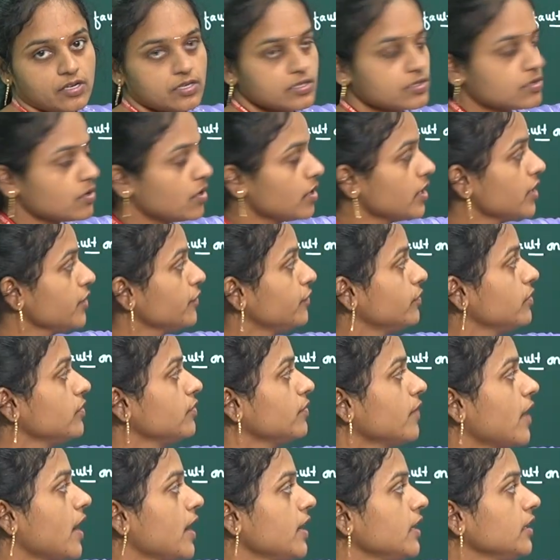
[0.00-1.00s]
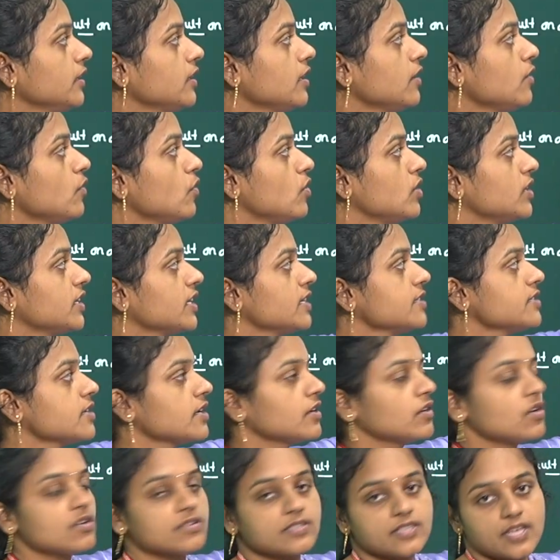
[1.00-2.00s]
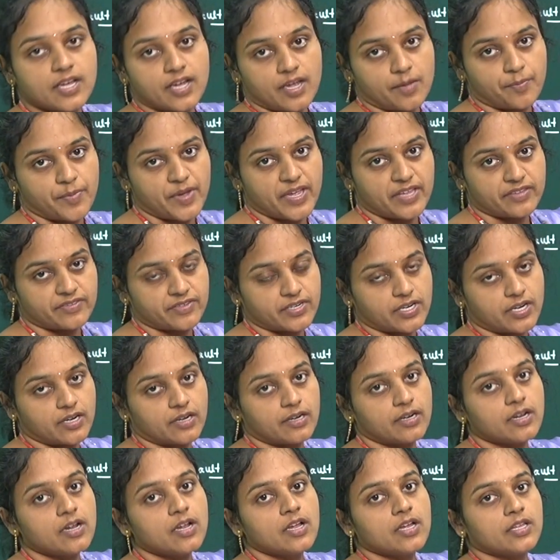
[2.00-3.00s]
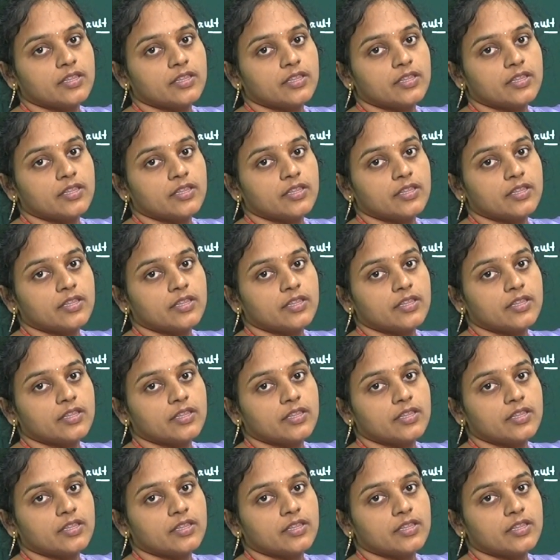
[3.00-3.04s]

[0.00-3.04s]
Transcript: So if we find the voltage across the capacitor,